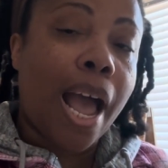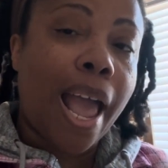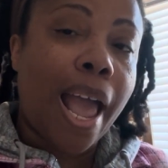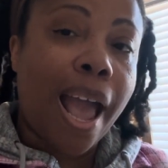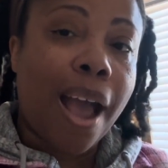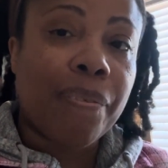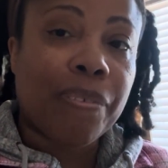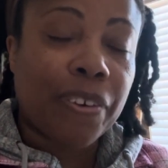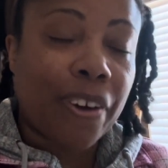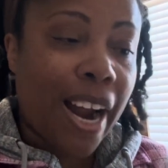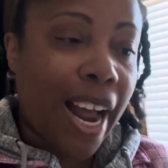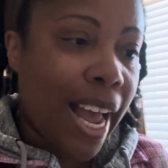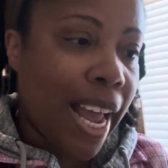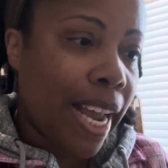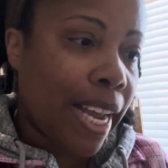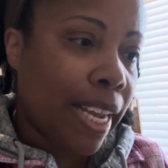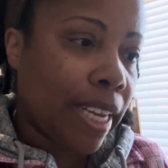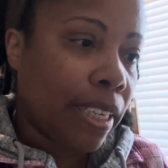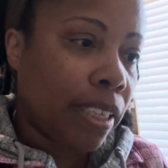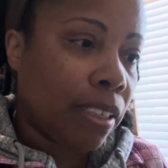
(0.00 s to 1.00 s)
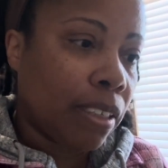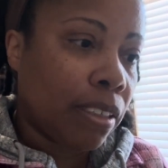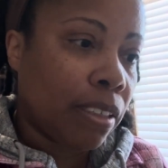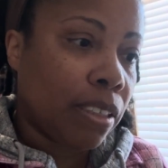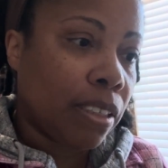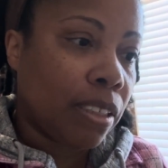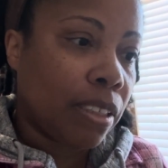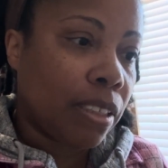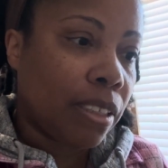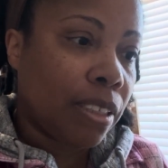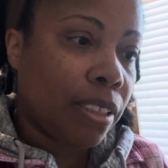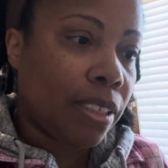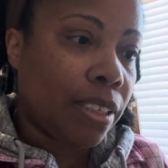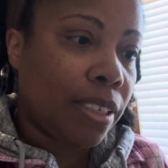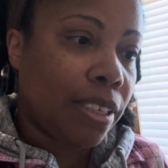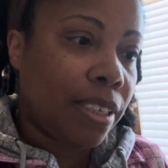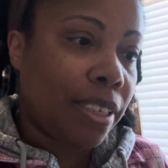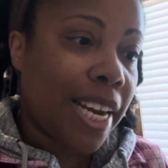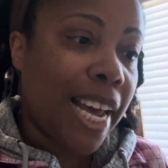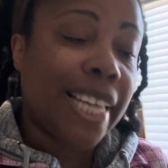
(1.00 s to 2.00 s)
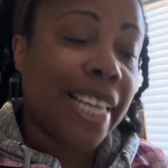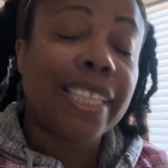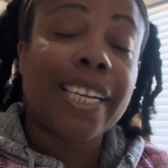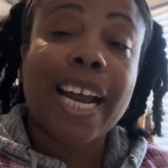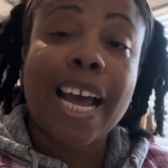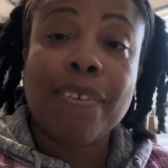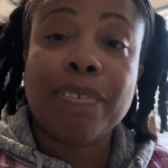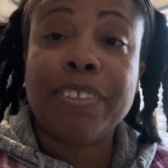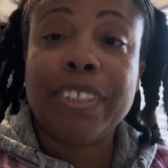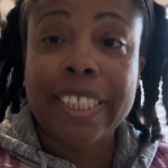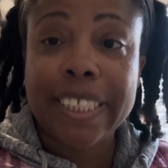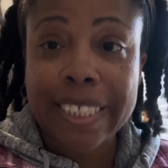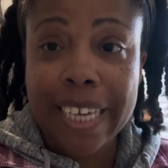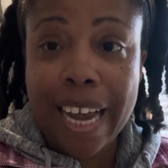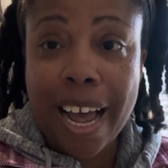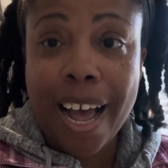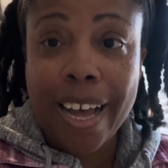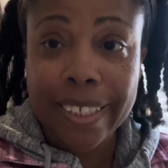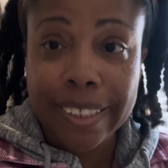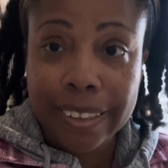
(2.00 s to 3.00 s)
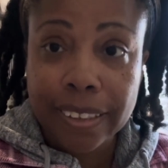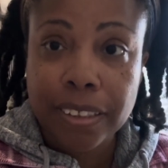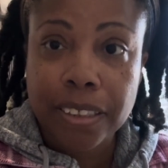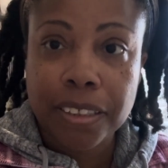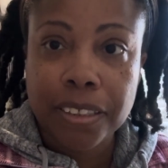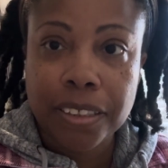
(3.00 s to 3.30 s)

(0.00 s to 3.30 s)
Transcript: after I, now that I've detoxed